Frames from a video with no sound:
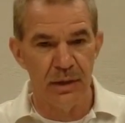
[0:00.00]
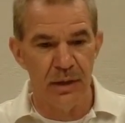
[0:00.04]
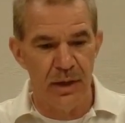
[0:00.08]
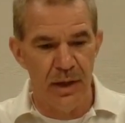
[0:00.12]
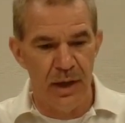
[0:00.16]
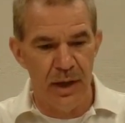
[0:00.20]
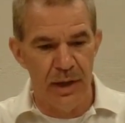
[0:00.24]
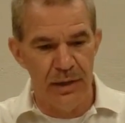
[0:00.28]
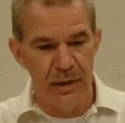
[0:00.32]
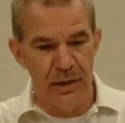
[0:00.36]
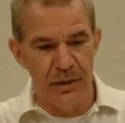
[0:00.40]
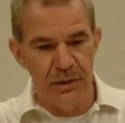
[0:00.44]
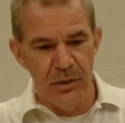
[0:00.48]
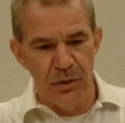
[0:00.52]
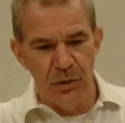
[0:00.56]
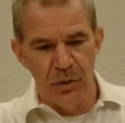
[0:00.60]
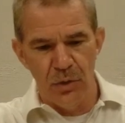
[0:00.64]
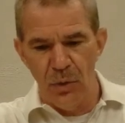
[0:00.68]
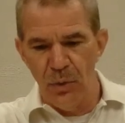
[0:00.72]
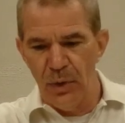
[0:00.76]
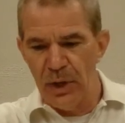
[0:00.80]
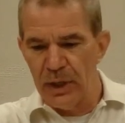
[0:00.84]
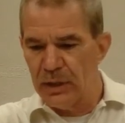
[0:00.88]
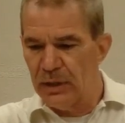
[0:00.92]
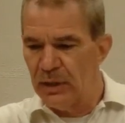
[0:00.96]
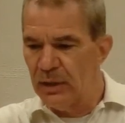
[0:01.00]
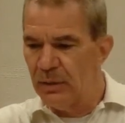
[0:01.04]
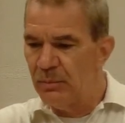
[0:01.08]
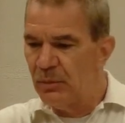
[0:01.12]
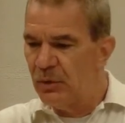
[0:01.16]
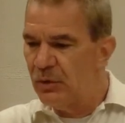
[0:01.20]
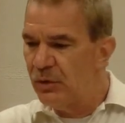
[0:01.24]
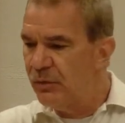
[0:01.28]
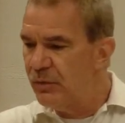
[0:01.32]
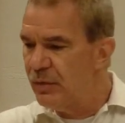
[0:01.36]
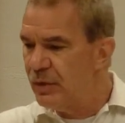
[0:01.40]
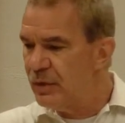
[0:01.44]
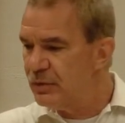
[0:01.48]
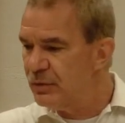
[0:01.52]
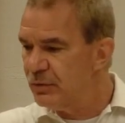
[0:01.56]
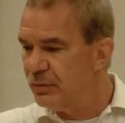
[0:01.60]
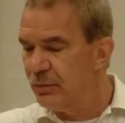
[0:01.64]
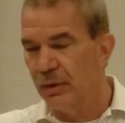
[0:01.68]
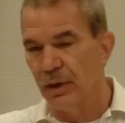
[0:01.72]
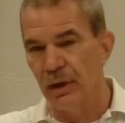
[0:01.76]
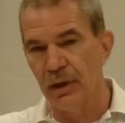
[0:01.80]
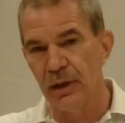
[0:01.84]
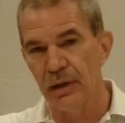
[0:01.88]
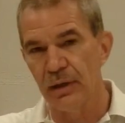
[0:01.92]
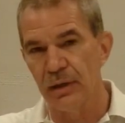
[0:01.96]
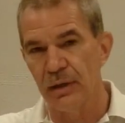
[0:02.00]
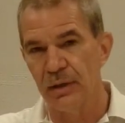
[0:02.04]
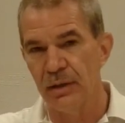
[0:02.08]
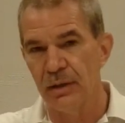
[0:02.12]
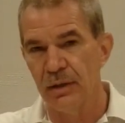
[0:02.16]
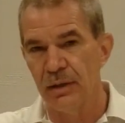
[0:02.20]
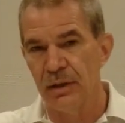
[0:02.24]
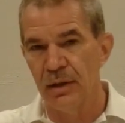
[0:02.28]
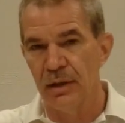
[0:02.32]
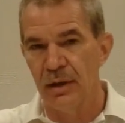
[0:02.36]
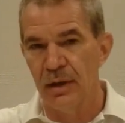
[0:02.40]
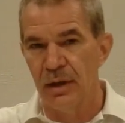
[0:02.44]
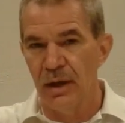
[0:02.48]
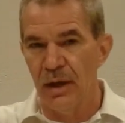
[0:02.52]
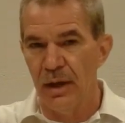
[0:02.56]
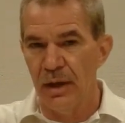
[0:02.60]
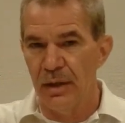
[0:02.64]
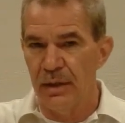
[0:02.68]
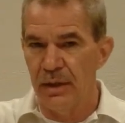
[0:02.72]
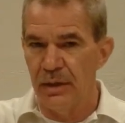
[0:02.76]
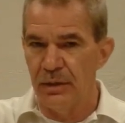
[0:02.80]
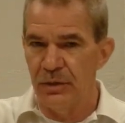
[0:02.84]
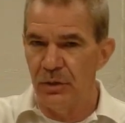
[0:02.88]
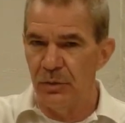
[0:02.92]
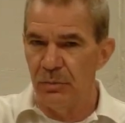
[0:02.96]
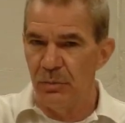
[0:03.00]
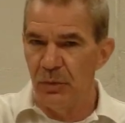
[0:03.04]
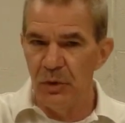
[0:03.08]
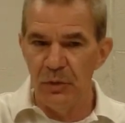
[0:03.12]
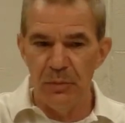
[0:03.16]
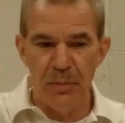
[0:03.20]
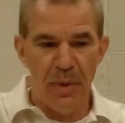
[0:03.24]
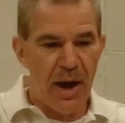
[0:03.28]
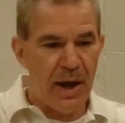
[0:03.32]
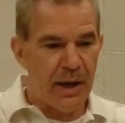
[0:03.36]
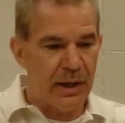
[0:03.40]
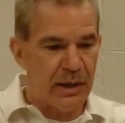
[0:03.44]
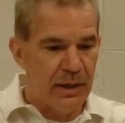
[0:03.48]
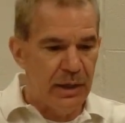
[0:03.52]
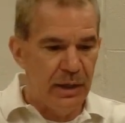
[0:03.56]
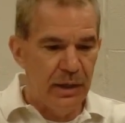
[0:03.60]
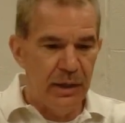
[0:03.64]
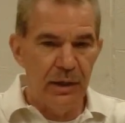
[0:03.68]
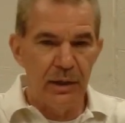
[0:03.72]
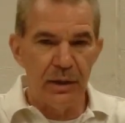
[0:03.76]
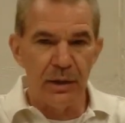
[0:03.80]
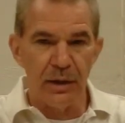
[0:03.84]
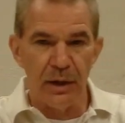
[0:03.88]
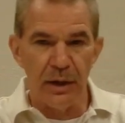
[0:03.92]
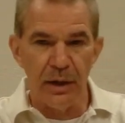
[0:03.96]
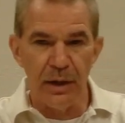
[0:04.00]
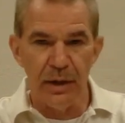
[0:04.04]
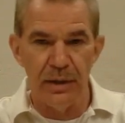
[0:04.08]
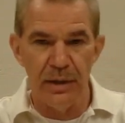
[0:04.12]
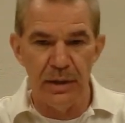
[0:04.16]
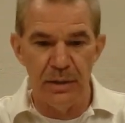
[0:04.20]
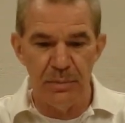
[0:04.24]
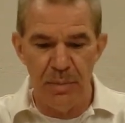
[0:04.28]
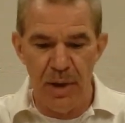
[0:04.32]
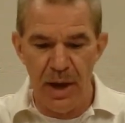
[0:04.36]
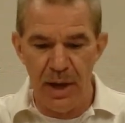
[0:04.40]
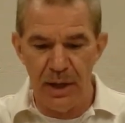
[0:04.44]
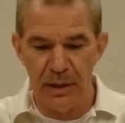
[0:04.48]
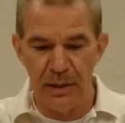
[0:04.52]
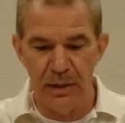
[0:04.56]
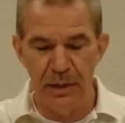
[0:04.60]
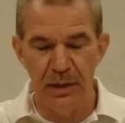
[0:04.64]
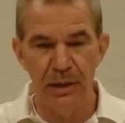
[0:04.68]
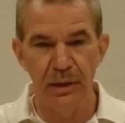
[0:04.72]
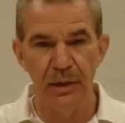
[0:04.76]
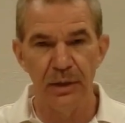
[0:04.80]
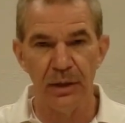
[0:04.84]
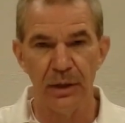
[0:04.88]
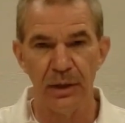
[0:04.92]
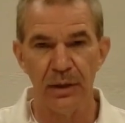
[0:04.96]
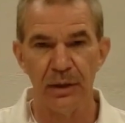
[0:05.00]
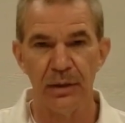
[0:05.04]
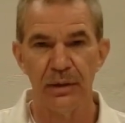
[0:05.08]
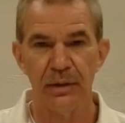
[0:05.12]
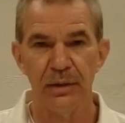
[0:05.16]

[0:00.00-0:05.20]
and then you quickly move this way, and then you move back here and then back here,